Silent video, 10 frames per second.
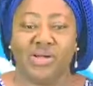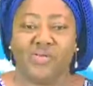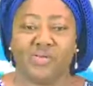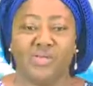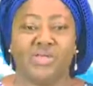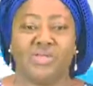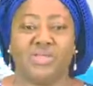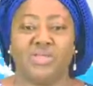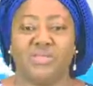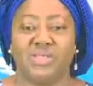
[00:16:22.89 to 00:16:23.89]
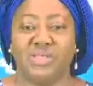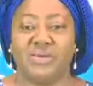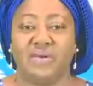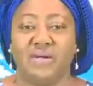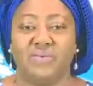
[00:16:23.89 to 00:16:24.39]
for a total
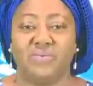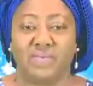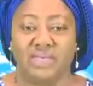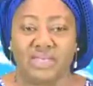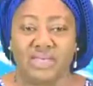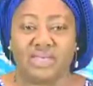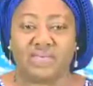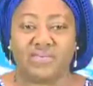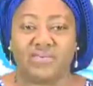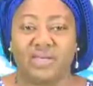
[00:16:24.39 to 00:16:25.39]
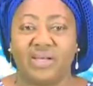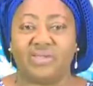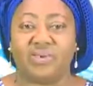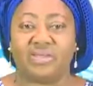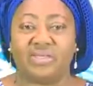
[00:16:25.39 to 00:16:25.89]
turnaround maintenance of the
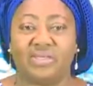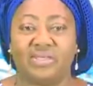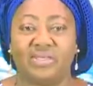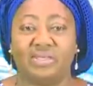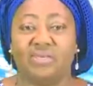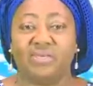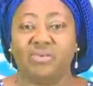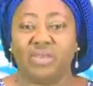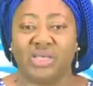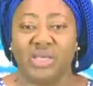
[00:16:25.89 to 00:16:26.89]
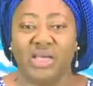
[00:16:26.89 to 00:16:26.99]
Anambra State economy